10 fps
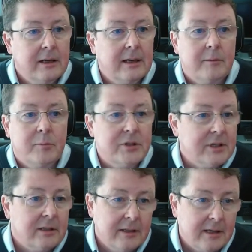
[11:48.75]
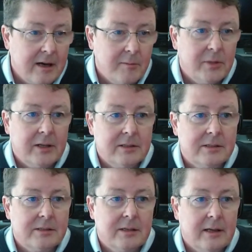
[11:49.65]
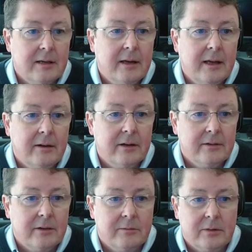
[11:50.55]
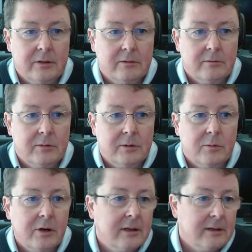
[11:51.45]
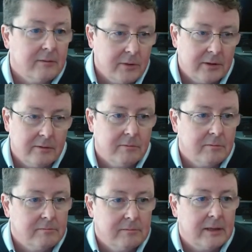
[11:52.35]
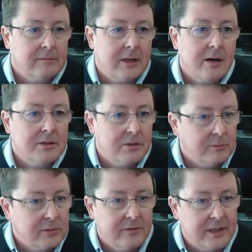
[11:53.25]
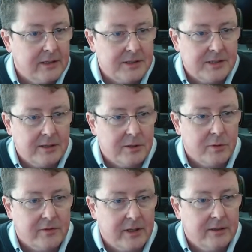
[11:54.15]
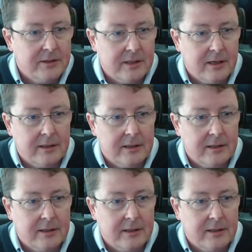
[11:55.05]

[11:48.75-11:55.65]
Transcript: particularly complex area that we're working with a large number of data center providers on.